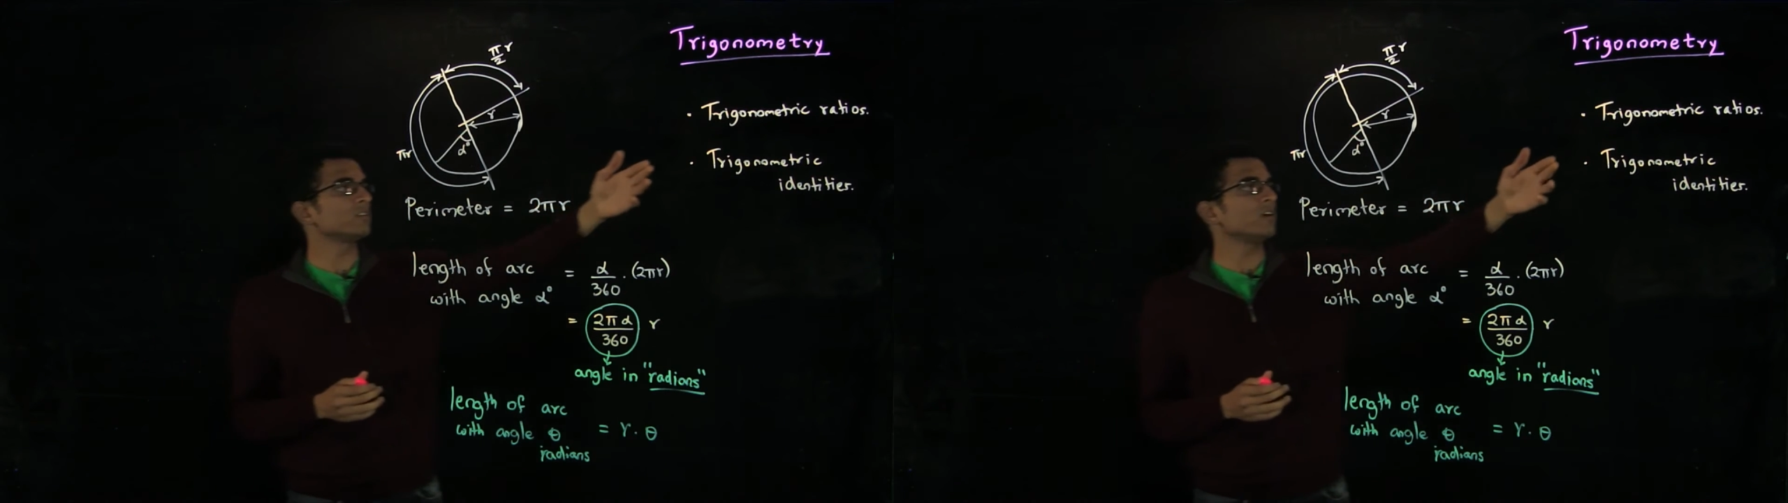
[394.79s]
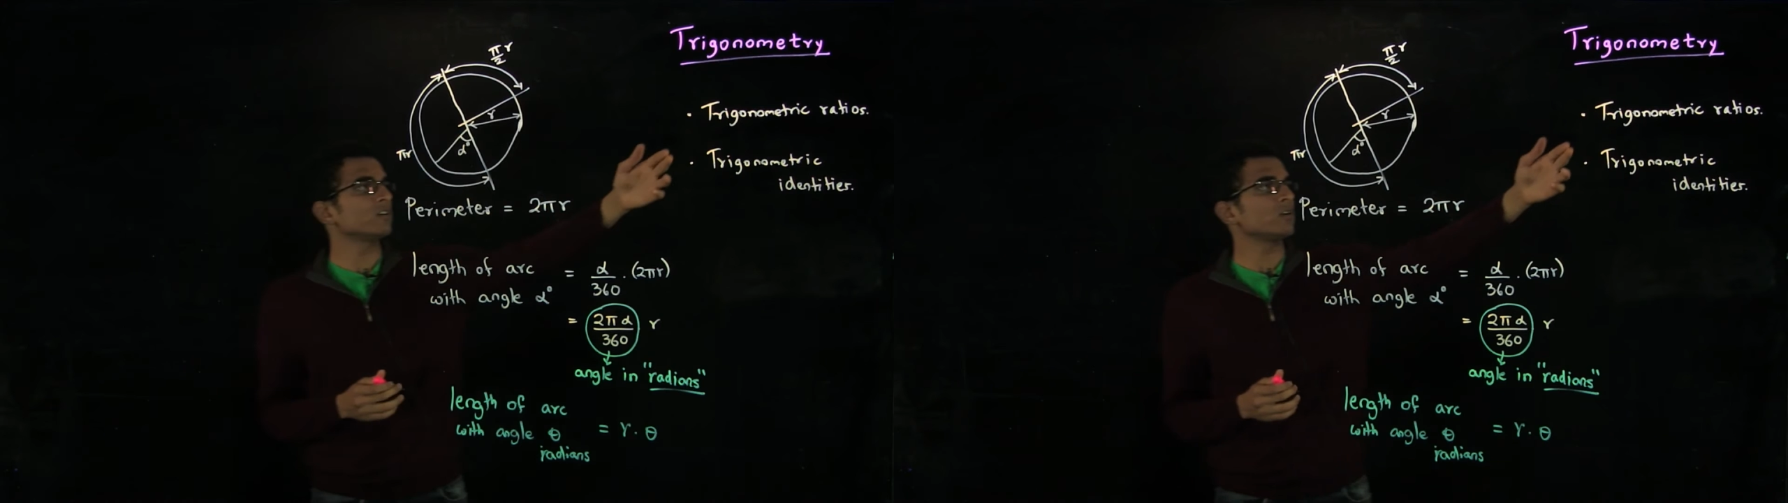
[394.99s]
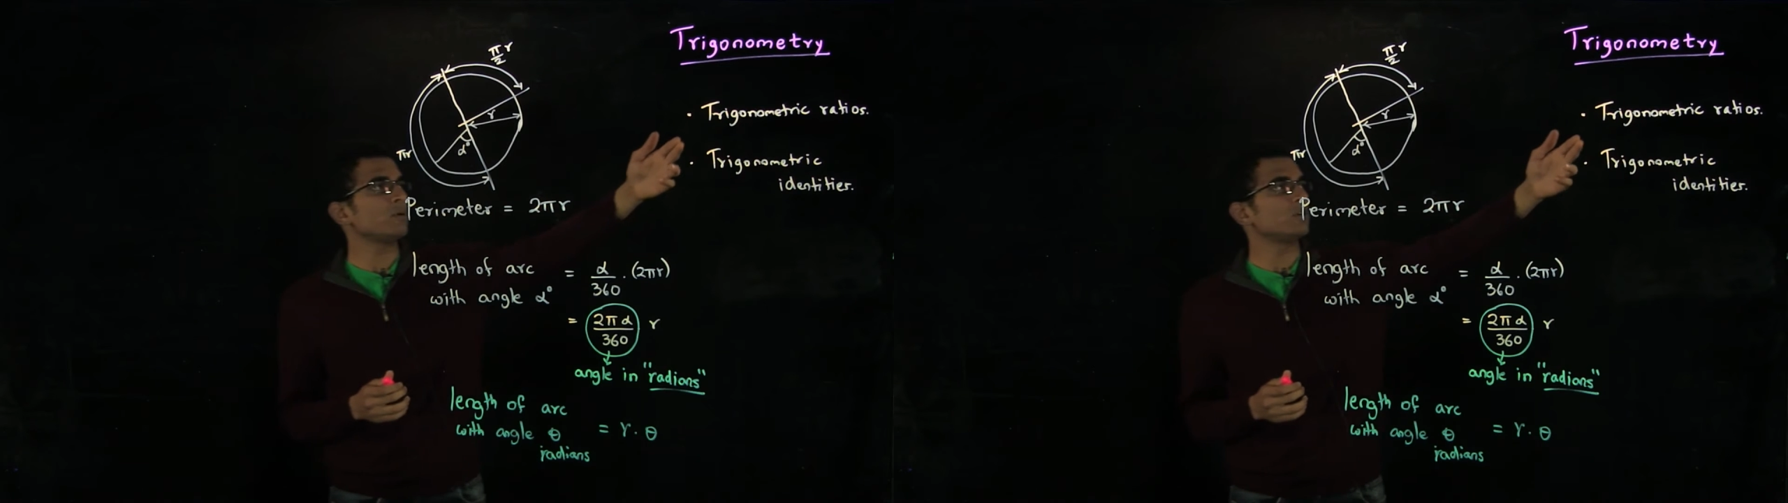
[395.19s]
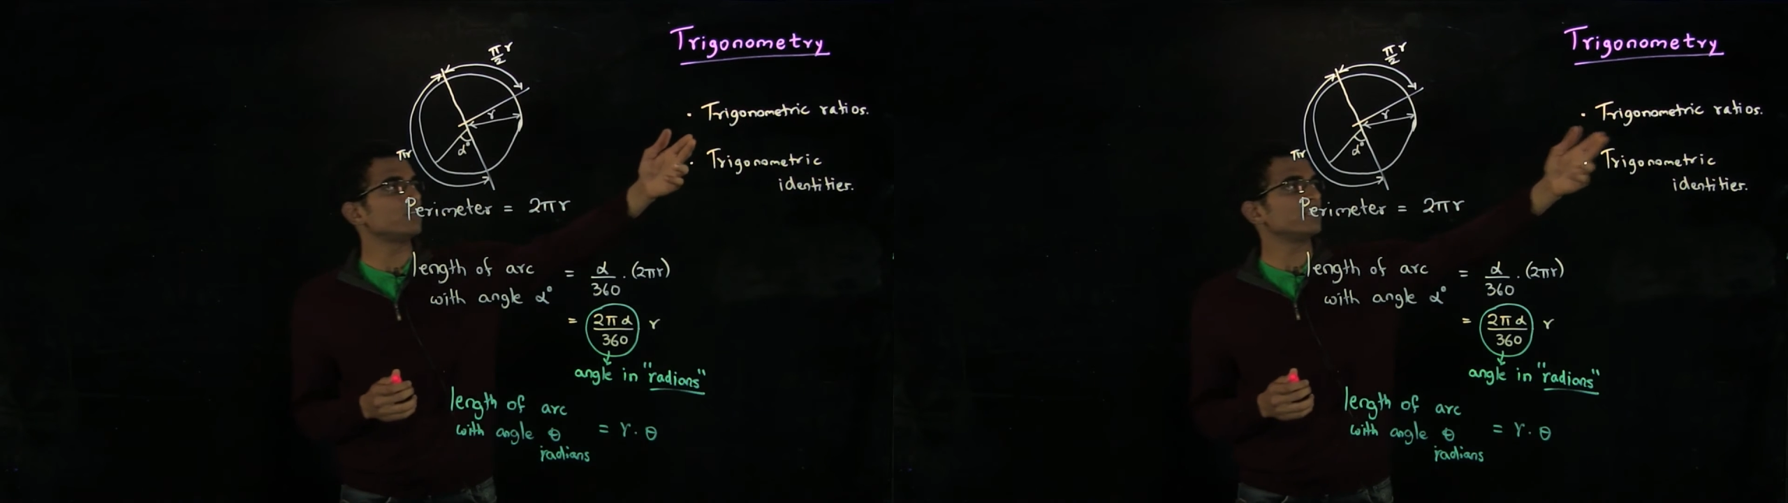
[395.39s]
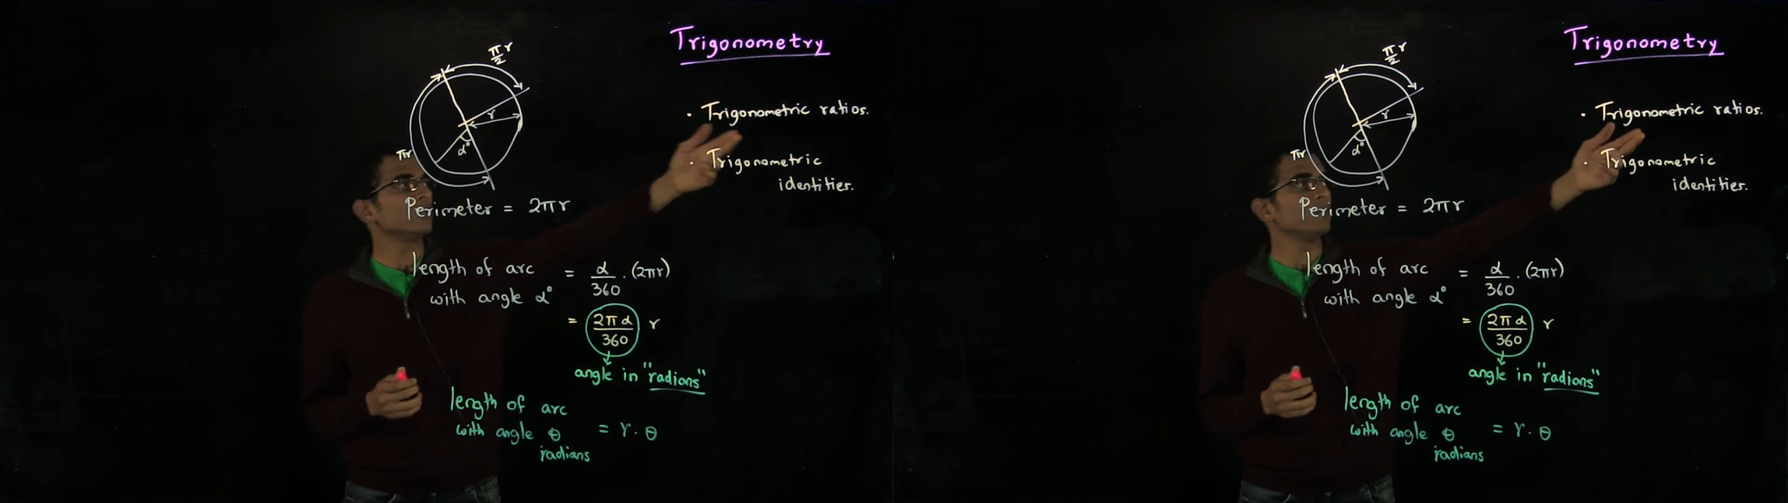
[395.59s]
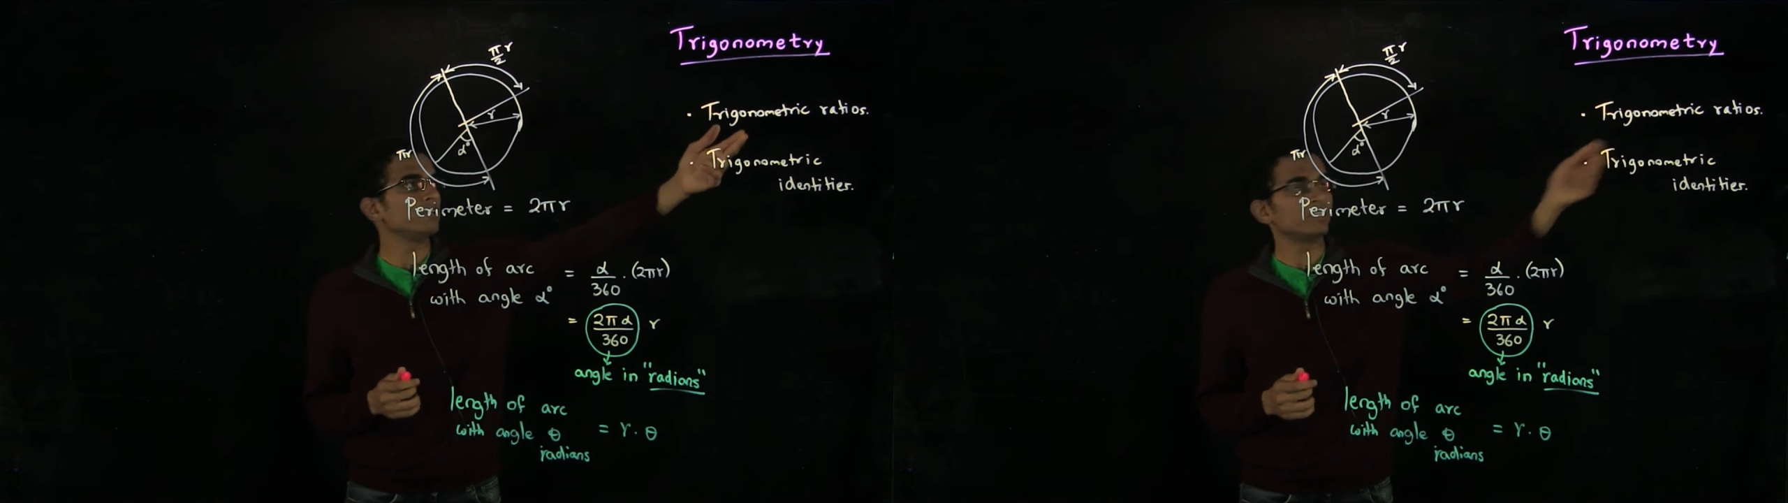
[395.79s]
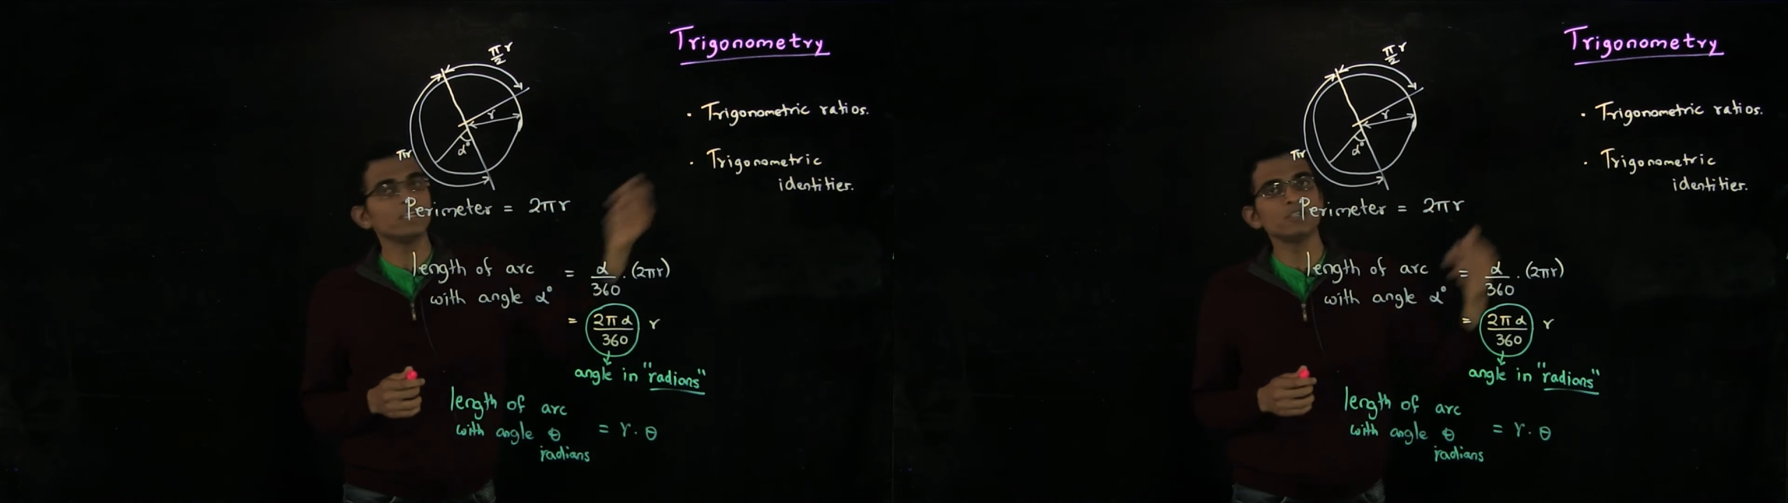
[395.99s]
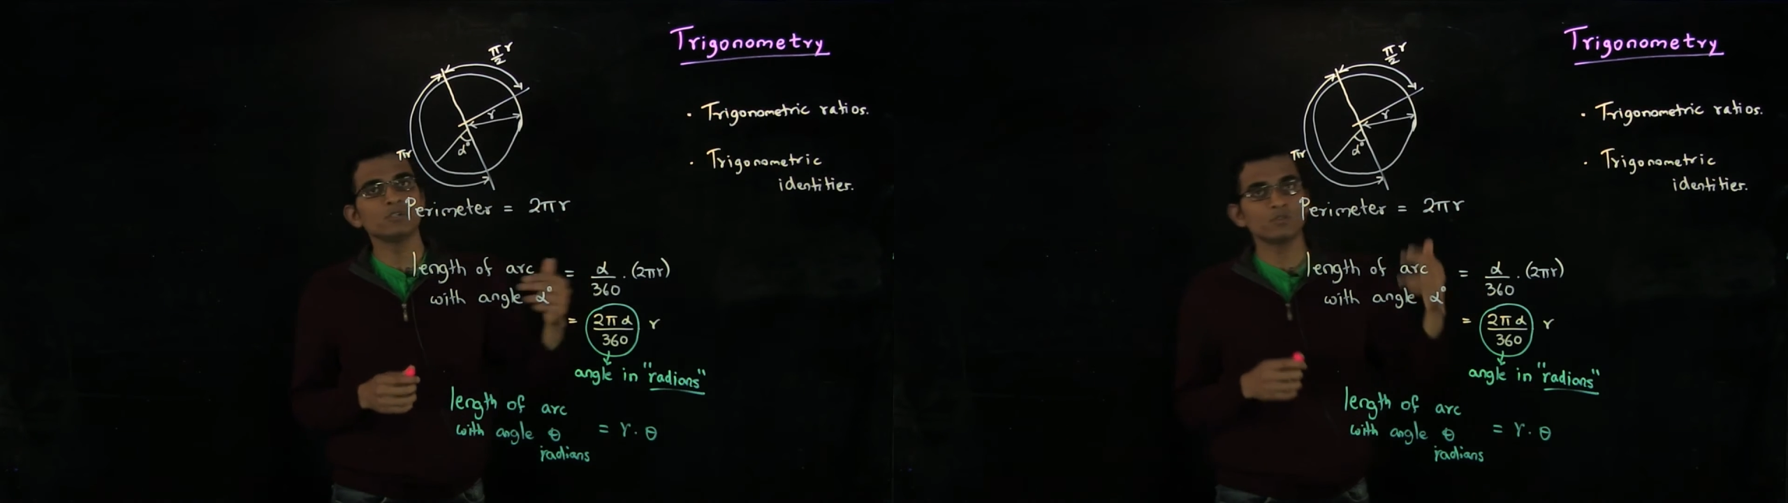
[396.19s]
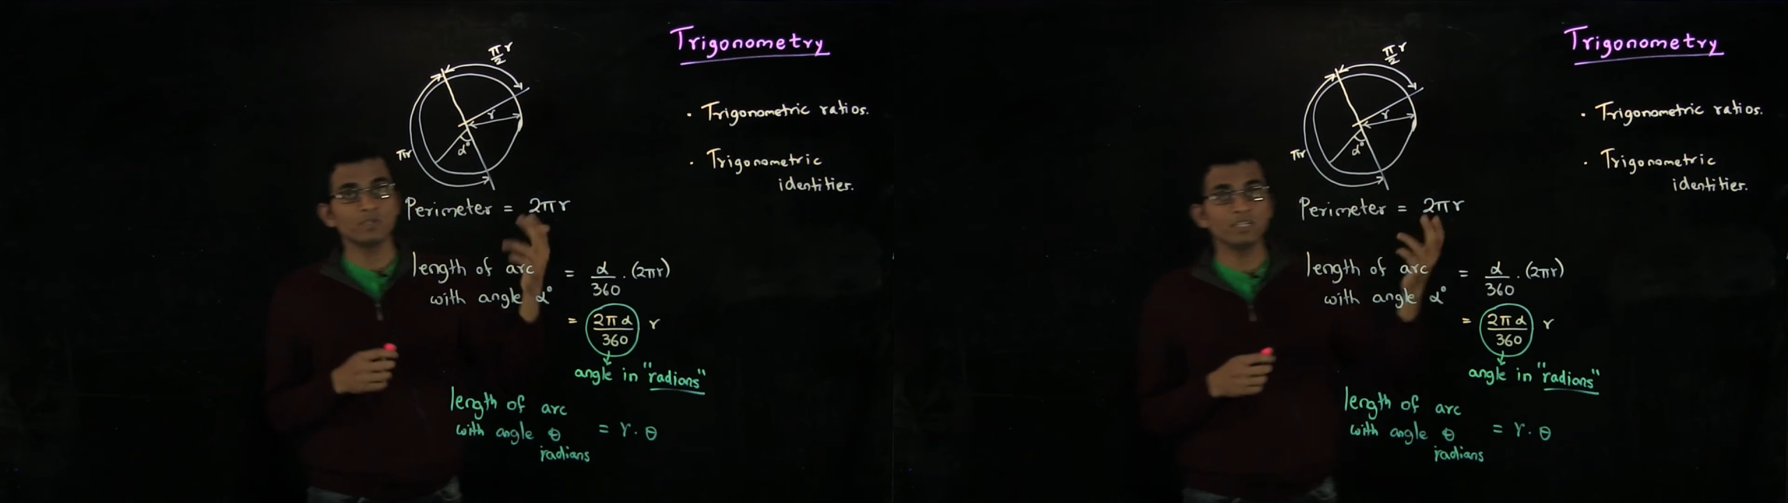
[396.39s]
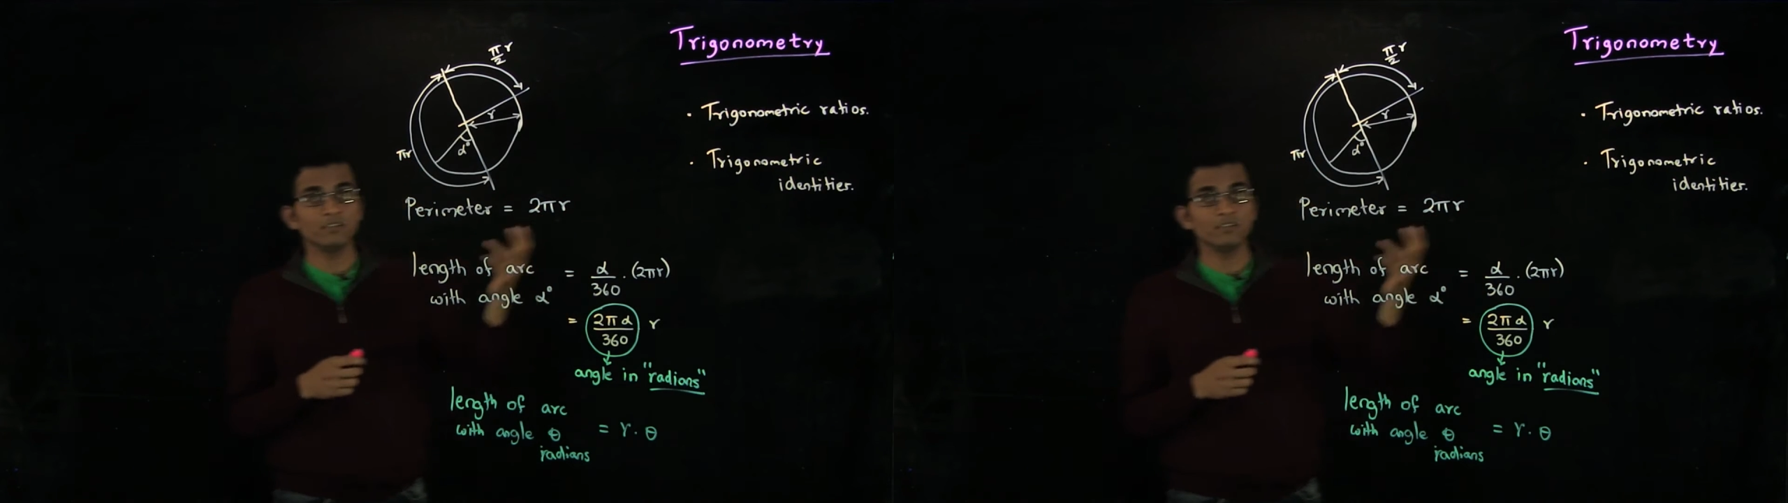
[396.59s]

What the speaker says: talk about trigonometric ratios,